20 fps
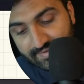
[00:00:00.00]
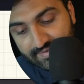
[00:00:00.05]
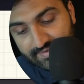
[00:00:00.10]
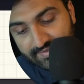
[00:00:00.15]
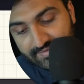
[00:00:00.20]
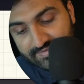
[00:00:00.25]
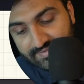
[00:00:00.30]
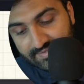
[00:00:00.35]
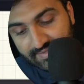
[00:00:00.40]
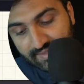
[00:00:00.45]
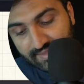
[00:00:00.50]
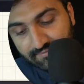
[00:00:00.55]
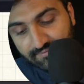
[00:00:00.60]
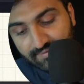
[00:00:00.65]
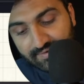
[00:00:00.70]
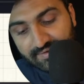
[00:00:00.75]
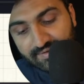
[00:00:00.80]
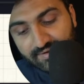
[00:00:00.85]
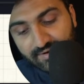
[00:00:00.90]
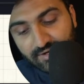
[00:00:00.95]
C
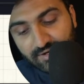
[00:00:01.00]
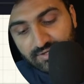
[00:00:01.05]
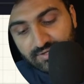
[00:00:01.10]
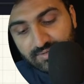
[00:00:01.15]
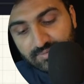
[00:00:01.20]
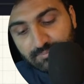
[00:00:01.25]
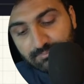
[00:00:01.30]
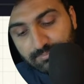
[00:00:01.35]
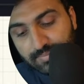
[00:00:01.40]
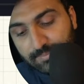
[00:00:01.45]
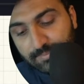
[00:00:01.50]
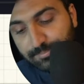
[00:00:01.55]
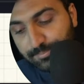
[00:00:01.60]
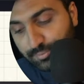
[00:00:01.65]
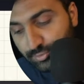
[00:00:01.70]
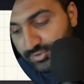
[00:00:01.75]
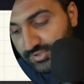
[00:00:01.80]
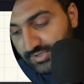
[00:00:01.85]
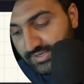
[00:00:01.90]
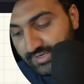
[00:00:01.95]
will not be
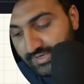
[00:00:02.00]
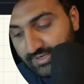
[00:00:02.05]
put